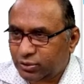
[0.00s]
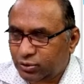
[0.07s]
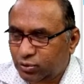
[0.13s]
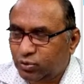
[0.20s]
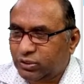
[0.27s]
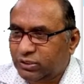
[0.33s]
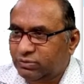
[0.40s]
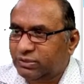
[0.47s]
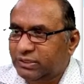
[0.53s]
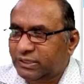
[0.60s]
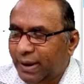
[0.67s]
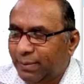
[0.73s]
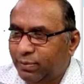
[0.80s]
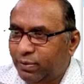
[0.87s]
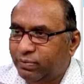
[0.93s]
do different
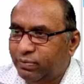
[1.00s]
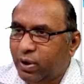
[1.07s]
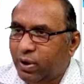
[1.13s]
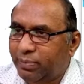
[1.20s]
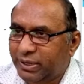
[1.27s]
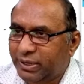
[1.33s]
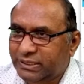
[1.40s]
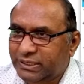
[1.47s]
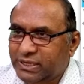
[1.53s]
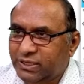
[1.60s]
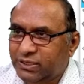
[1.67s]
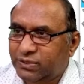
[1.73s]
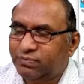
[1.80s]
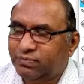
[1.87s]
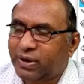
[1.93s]
type of
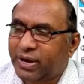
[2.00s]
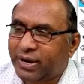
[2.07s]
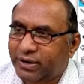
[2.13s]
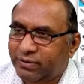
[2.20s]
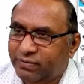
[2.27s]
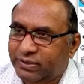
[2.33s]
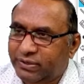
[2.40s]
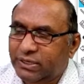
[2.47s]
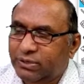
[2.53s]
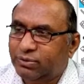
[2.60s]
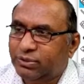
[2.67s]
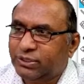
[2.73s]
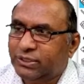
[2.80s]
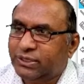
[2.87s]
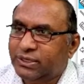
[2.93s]
operations for differential
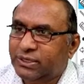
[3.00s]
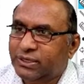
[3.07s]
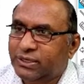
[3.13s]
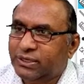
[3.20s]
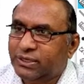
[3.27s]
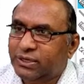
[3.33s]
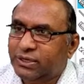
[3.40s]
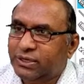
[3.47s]
equation,